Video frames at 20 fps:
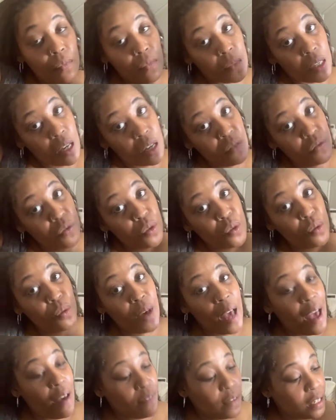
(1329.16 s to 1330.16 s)
if you do
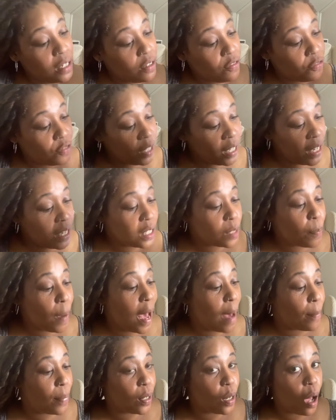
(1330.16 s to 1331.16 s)
have any flings
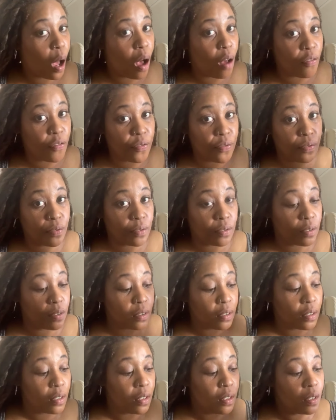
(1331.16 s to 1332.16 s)
popping off,
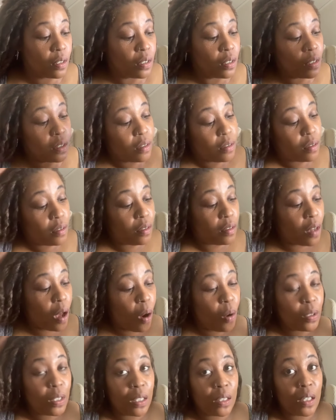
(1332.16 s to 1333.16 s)

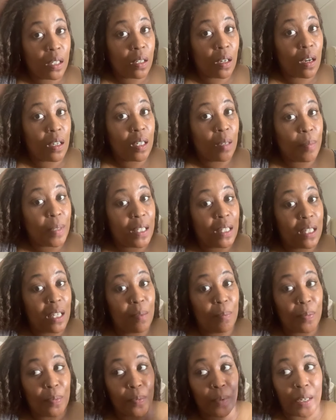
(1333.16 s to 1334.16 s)
know that they're going to be
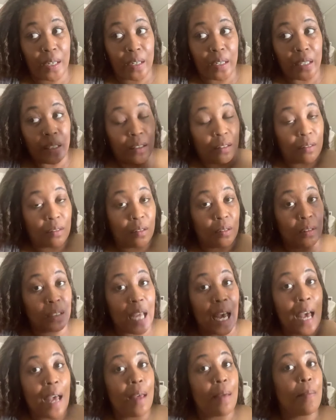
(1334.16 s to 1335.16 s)
temporary. Do
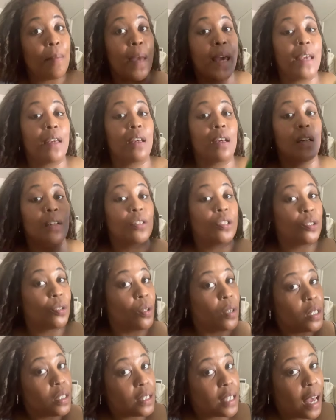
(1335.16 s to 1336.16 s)
not make a
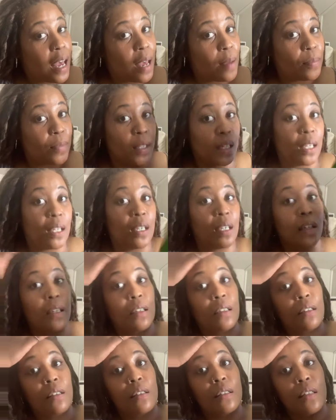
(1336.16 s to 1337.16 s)
short time
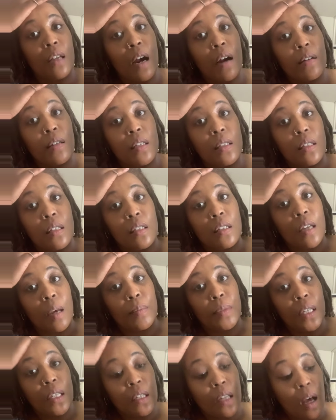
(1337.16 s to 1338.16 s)
thing turn into
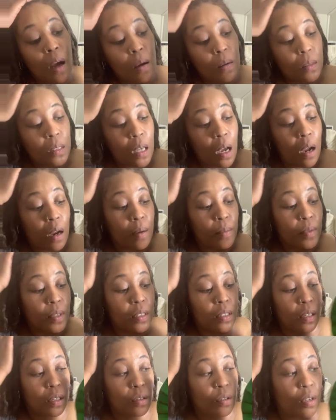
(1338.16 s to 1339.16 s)
something long term,
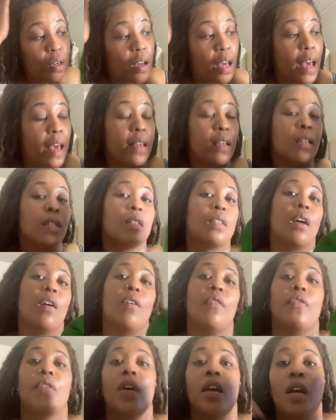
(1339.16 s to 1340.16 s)
because then you're going to have
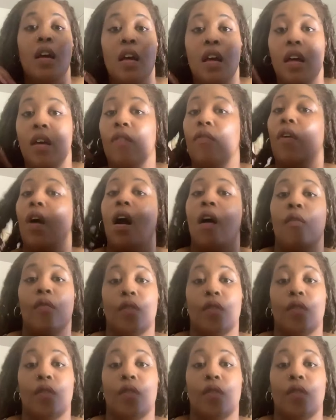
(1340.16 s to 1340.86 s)
yourself involved